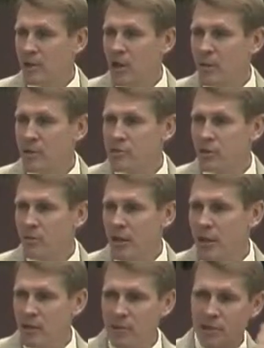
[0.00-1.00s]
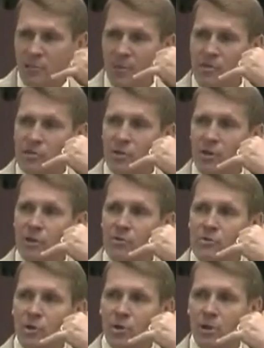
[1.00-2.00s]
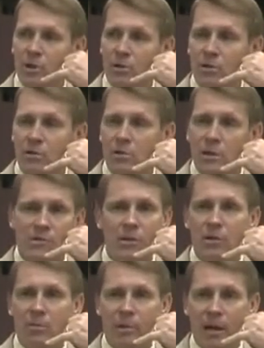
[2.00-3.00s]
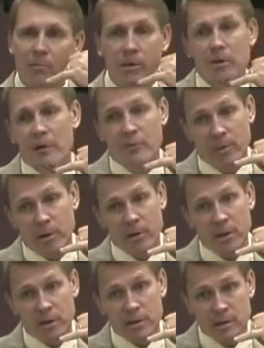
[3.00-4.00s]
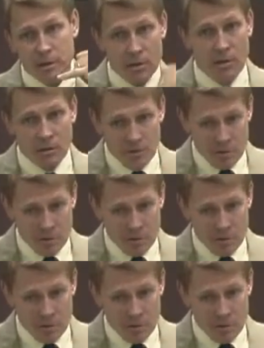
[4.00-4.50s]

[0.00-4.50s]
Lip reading: We get a call once in a while, hey, you want to take the Pensacola News-Journal? I say, no, ma'am, we don't have a parakeet.